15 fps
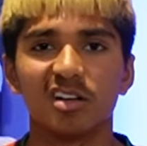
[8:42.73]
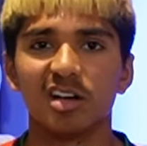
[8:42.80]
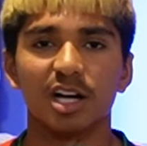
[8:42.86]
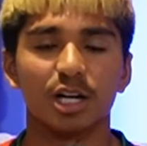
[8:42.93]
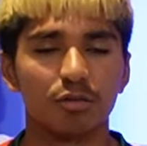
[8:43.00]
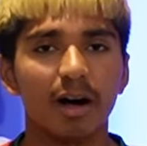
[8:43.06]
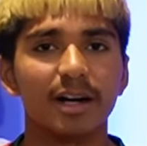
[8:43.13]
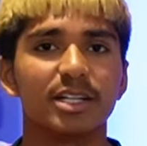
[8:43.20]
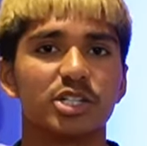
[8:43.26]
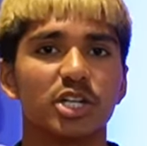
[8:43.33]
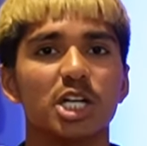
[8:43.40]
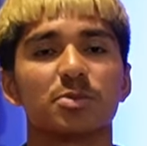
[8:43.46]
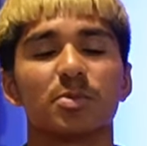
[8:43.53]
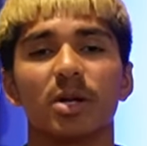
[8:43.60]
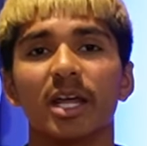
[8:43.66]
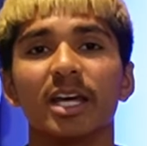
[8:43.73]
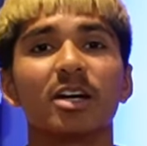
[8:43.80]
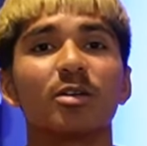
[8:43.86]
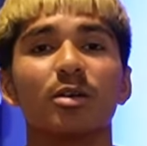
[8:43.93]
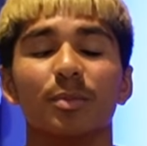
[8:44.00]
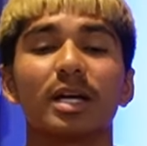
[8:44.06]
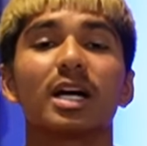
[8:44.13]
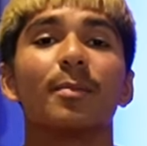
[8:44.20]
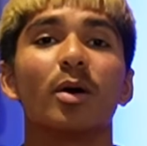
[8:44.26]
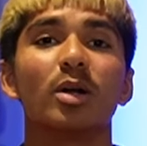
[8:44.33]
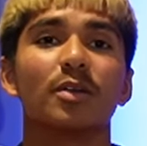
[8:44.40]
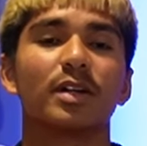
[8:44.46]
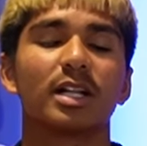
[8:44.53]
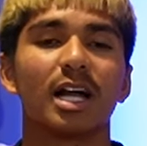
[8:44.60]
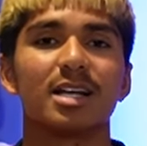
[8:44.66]
A great adjustment. I think it will become
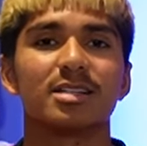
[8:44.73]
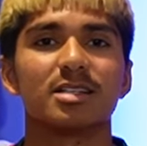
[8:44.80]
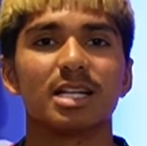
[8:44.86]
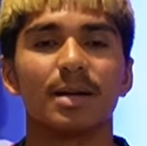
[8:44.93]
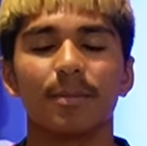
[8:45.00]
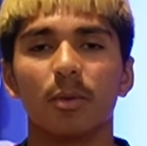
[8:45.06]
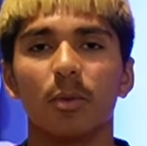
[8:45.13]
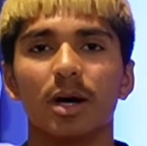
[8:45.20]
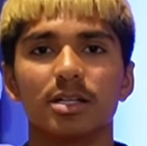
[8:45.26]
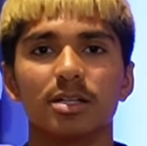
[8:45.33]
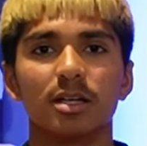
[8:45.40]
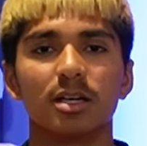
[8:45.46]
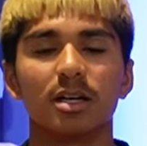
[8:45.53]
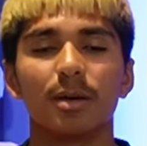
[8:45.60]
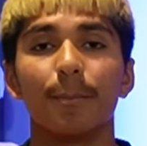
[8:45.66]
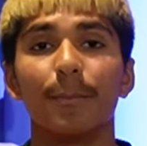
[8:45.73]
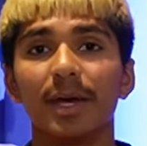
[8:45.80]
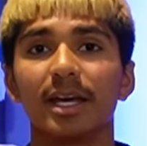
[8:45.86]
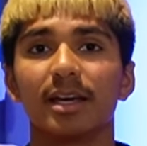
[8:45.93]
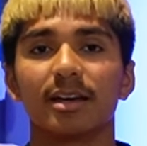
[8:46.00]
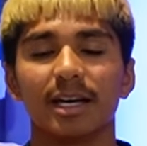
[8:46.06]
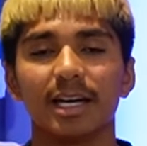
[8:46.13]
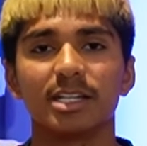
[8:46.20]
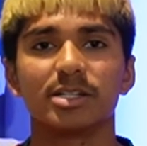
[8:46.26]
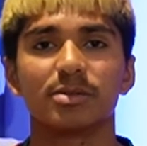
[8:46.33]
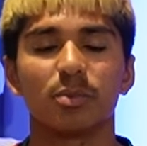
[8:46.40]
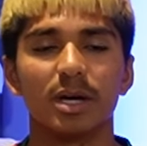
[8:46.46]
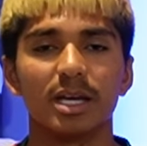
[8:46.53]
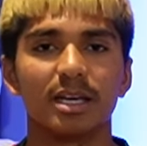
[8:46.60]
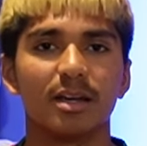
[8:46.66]
Oliver Glasner's number one pick
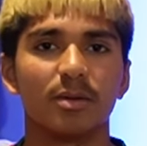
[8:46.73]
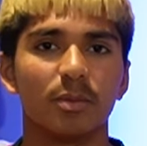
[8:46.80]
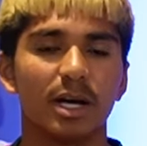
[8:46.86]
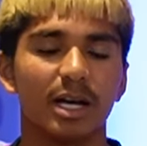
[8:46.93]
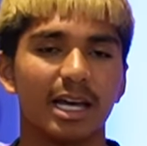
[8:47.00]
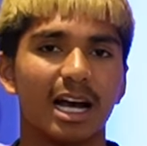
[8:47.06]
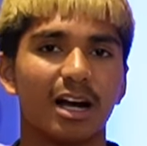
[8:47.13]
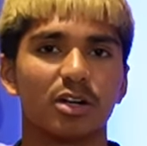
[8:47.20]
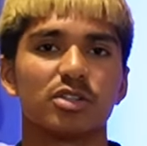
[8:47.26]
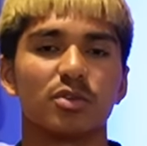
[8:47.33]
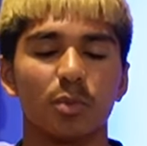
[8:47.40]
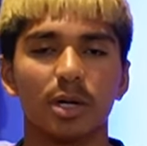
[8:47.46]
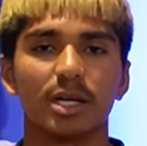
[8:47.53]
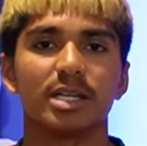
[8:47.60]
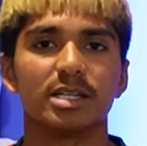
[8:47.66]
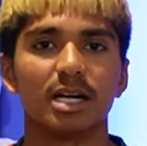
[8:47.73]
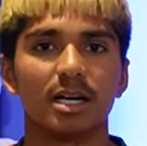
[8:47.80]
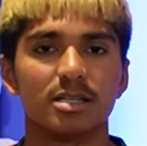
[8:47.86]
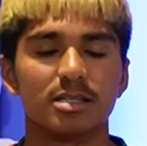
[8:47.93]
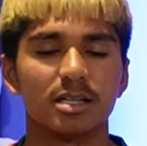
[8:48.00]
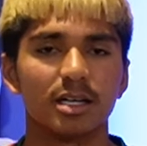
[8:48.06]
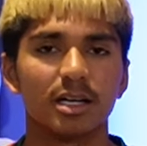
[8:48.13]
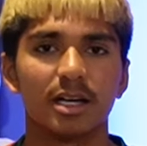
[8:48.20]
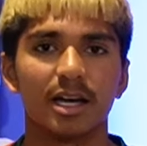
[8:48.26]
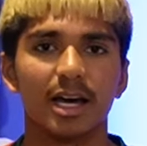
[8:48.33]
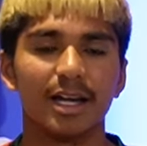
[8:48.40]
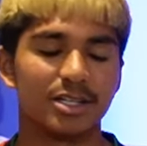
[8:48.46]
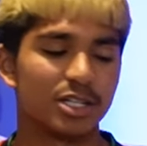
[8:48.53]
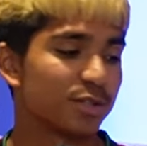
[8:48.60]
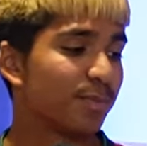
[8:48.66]
each week in, week out, because of what he does.
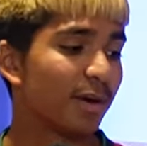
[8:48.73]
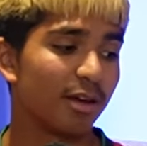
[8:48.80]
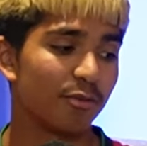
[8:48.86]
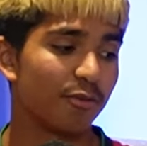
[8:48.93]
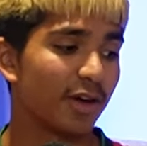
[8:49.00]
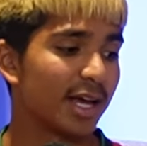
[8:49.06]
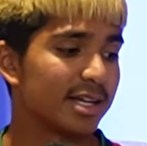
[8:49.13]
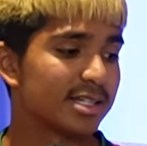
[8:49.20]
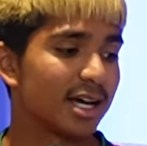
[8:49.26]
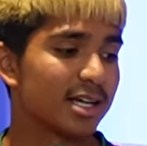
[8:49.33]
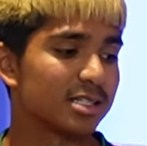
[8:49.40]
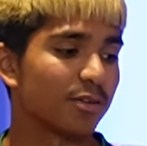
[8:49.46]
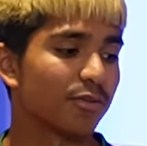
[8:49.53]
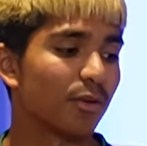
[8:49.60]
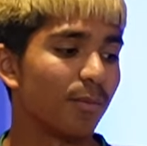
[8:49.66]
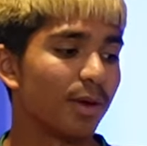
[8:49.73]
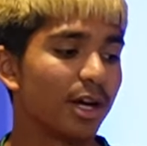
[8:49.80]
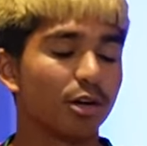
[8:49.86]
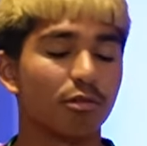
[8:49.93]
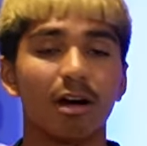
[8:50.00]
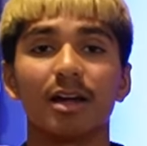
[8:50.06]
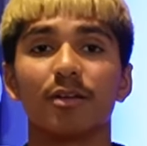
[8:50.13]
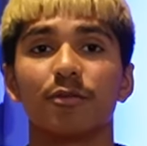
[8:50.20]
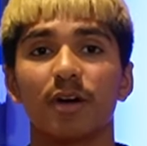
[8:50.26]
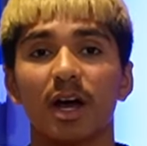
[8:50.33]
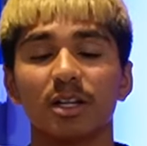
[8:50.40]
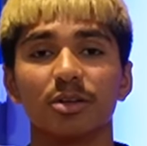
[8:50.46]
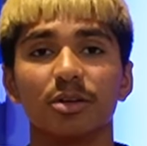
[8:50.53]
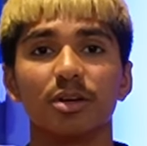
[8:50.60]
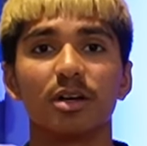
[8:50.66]
And just been fantastic for me. A great
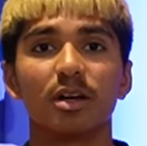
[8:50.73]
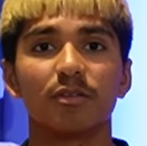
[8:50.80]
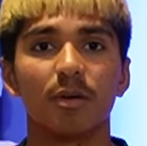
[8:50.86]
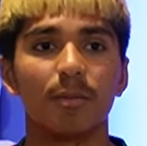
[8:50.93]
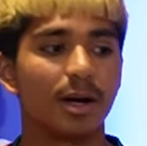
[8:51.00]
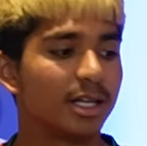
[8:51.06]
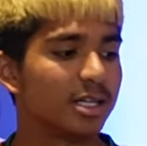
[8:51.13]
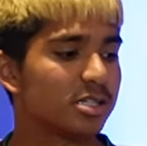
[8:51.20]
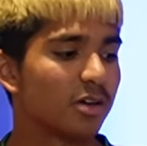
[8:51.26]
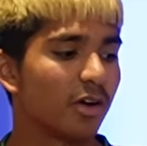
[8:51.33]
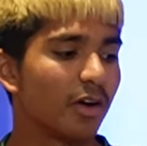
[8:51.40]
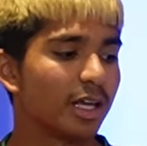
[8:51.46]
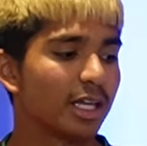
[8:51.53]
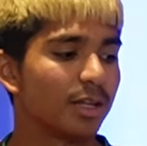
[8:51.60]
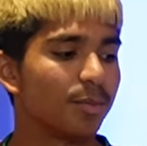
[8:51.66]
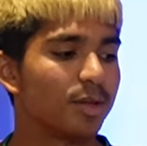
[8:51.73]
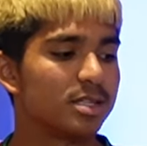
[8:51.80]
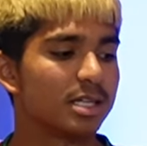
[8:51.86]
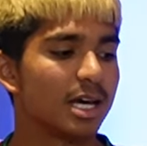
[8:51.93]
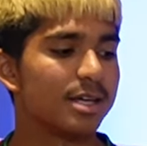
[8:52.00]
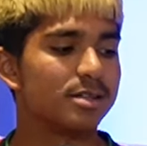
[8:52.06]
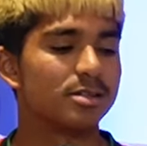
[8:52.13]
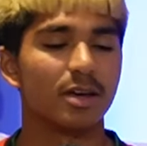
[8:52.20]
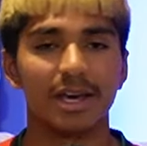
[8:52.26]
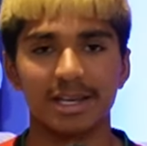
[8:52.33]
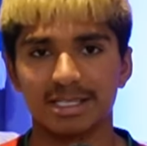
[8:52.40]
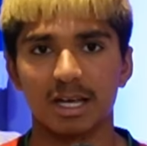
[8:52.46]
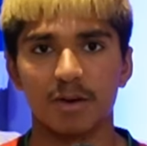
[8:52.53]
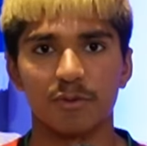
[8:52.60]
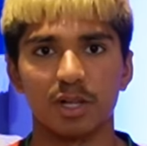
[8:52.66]
value for money signing in the mid-season. So
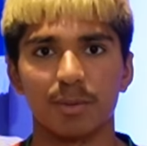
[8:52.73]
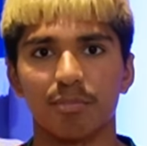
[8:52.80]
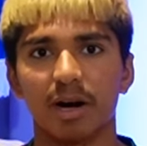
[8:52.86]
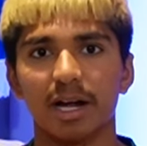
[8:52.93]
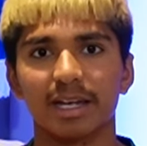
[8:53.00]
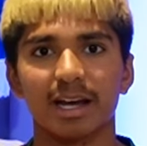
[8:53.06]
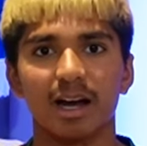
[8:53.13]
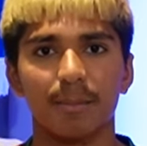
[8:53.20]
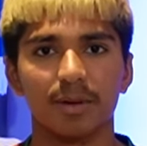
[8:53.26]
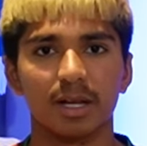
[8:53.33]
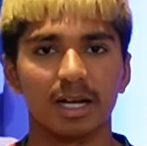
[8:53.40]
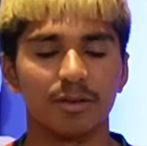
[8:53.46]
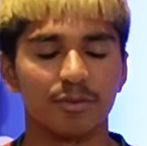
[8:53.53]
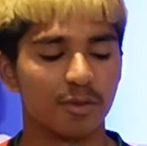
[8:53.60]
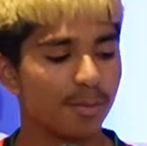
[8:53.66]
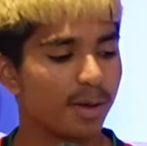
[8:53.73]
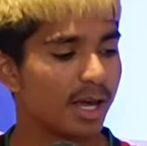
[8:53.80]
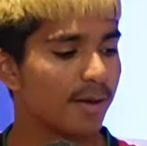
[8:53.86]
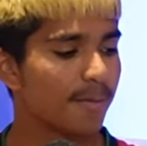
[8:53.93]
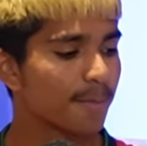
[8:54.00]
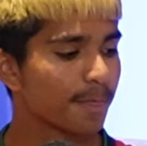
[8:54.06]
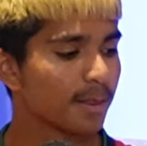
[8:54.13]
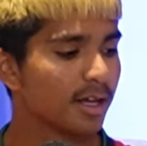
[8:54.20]
he's definitely the breakout player for me.